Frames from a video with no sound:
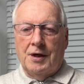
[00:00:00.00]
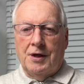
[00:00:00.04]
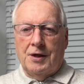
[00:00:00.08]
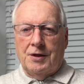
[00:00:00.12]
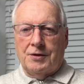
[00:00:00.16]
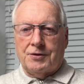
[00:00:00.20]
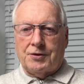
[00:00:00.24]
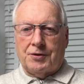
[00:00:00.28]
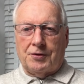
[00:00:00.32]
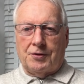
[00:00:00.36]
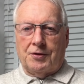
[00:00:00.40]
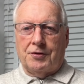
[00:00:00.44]

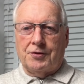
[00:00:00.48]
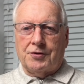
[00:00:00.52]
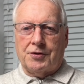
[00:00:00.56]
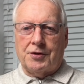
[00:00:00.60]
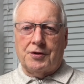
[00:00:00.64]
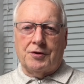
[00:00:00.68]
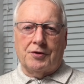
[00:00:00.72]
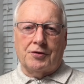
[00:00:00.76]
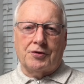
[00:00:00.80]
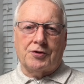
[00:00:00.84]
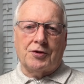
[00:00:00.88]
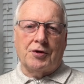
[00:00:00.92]
So you can see
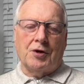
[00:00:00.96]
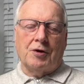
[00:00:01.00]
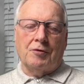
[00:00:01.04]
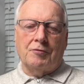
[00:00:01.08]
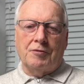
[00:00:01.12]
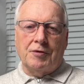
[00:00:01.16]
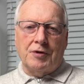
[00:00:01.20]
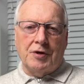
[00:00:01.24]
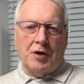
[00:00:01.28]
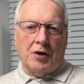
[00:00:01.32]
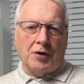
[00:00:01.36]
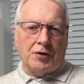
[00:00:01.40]
there's no
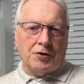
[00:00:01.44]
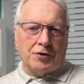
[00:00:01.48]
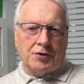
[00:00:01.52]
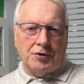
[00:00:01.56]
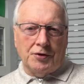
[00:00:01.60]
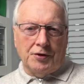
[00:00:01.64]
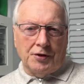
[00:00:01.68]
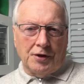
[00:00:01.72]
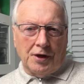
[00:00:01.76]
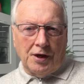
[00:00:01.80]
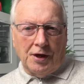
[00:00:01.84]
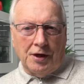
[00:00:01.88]

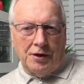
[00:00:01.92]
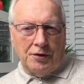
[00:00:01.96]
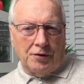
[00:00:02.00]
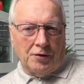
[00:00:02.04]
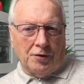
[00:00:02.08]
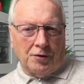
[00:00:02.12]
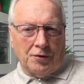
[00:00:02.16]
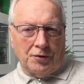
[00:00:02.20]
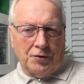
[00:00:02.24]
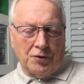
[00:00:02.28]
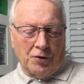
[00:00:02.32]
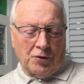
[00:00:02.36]
reduction in
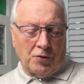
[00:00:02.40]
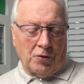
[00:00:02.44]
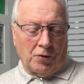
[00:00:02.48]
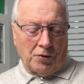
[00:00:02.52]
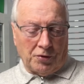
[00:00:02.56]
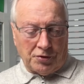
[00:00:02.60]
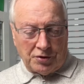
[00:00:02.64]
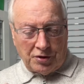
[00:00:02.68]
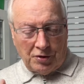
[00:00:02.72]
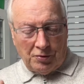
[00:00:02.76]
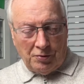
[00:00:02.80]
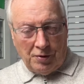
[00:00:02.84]
audio
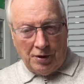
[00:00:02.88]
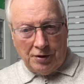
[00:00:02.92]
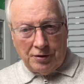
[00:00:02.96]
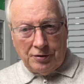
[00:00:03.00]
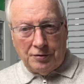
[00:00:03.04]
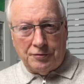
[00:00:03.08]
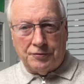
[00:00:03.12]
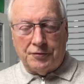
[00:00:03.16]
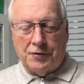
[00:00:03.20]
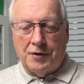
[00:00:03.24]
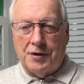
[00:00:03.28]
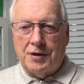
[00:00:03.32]
quality when
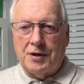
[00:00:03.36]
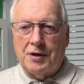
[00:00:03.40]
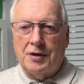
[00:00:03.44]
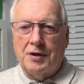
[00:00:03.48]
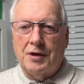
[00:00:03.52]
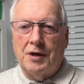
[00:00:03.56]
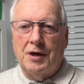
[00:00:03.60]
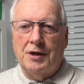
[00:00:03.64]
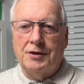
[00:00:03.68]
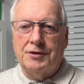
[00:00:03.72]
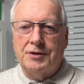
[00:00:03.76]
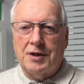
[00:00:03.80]
you fit
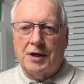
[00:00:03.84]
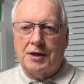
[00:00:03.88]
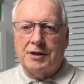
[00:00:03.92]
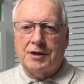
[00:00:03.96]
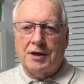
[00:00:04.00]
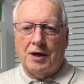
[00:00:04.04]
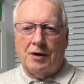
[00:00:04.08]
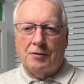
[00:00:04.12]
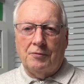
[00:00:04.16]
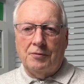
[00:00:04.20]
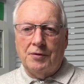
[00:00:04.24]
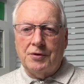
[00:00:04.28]
a dead
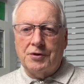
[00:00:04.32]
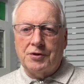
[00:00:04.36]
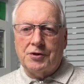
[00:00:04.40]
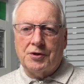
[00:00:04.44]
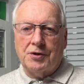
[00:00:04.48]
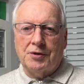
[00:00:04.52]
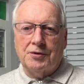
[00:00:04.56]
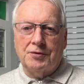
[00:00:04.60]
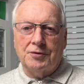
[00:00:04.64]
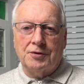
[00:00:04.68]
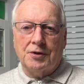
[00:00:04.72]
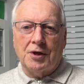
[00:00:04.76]
cat
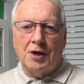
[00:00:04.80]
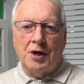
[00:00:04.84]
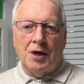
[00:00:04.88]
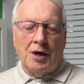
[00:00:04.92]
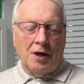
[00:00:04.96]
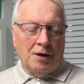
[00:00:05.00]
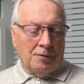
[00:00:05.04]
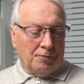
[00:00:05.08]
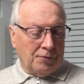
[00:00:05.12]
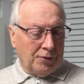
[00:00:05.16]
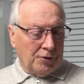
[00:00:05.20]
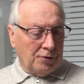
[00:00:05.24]
windshield,
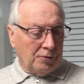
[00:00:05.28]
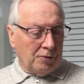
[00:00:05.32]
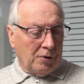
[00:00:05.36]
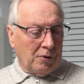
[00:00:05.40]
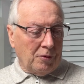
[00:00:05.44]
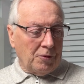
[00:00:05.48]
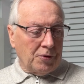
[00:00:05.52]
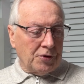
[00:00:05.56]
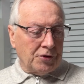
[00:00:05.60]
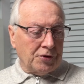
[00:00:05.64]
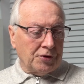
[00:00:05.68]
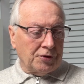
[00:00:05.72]
but
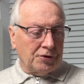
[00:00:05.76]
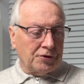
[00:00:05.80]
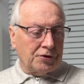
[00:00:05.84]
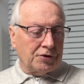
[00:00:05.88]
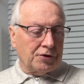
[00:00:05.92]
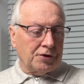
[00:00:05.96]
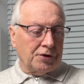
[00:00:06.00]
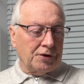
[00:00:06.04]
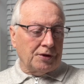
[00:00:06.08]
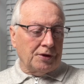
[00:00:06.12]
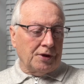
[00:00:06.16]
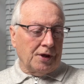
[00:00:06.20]
what we should
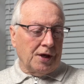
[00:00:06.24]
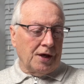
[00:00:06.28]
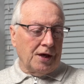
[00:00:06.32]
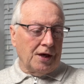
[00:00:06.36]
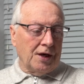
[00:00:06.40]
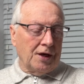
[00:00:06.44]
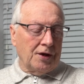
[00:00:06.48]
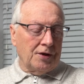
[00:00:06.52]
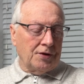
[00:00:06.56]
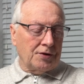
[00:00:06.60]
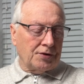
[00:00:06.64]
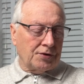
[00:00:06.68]
see
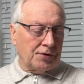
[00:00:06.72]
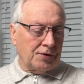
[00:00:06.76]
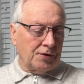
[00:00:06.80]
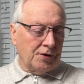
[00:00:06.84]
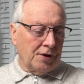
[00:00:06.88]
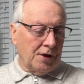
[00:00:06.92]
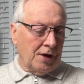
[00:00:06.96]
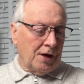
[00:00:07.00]
is